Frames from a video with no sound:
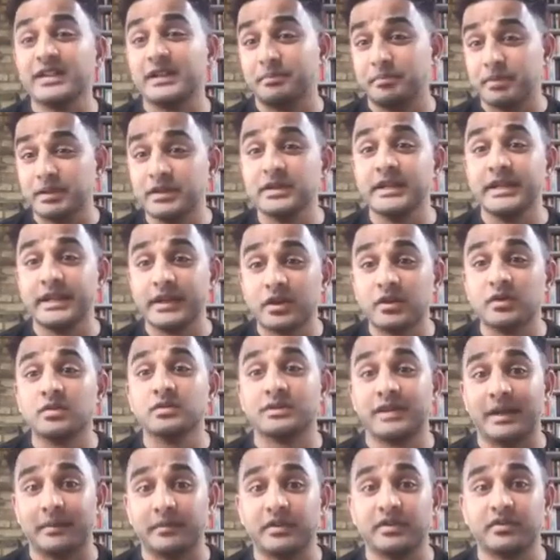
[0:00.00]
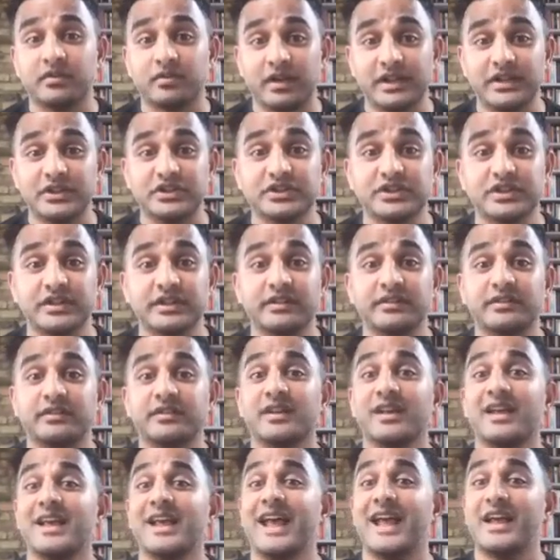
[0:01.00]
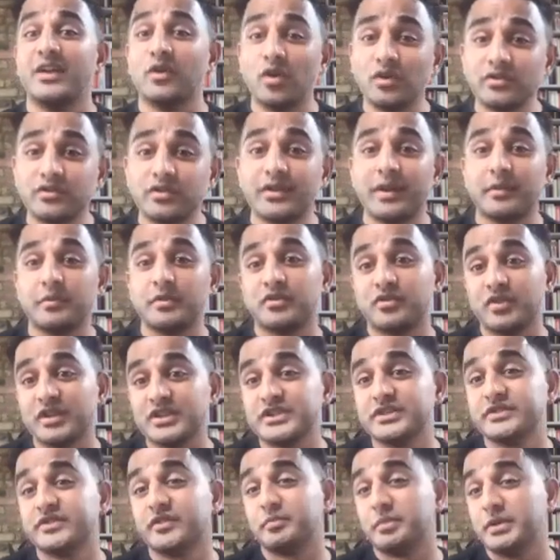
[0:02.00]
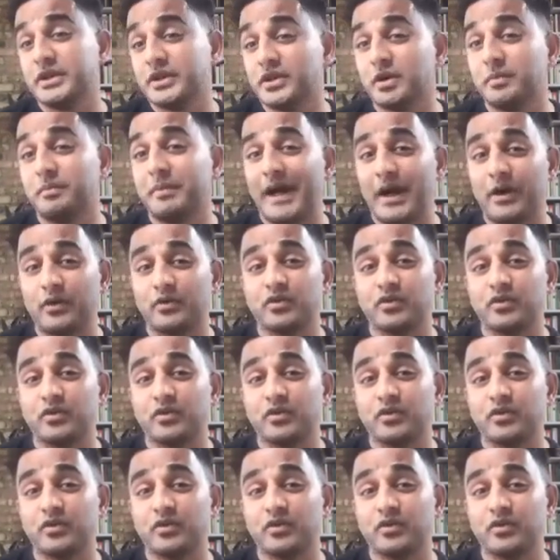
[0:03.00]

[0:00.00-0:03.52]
political demonstrations, and also demonstrations of political power.